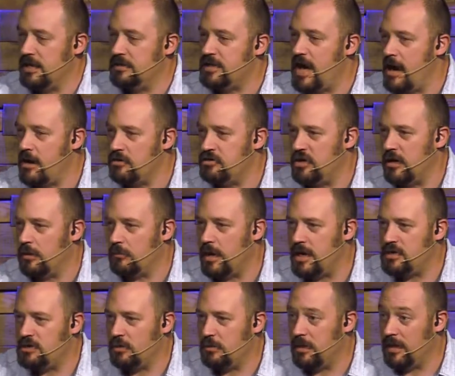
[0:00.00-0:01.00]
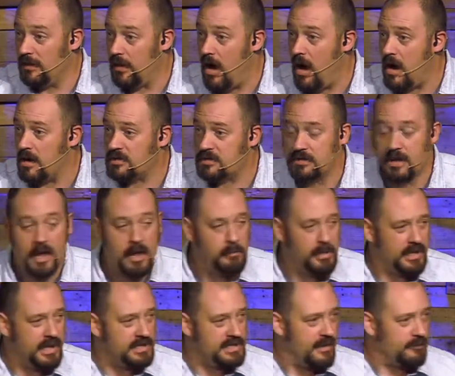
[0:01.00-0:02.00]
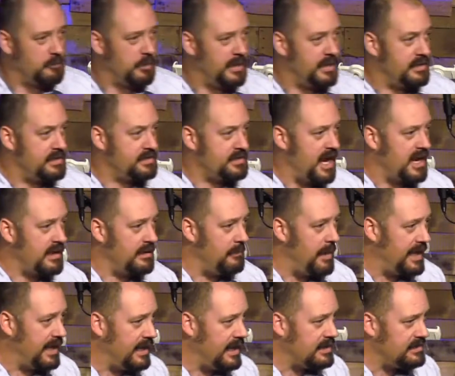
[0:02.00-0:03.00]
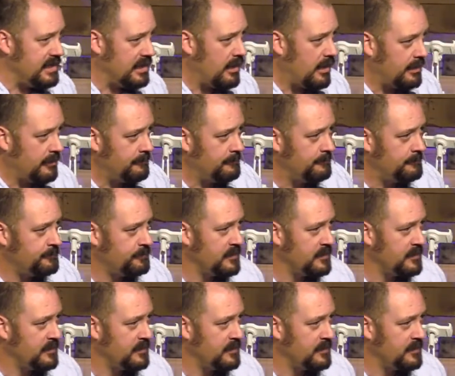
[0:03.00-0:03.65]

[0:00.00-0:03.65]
entire generation would be lost because everybody decided to make it easy on them.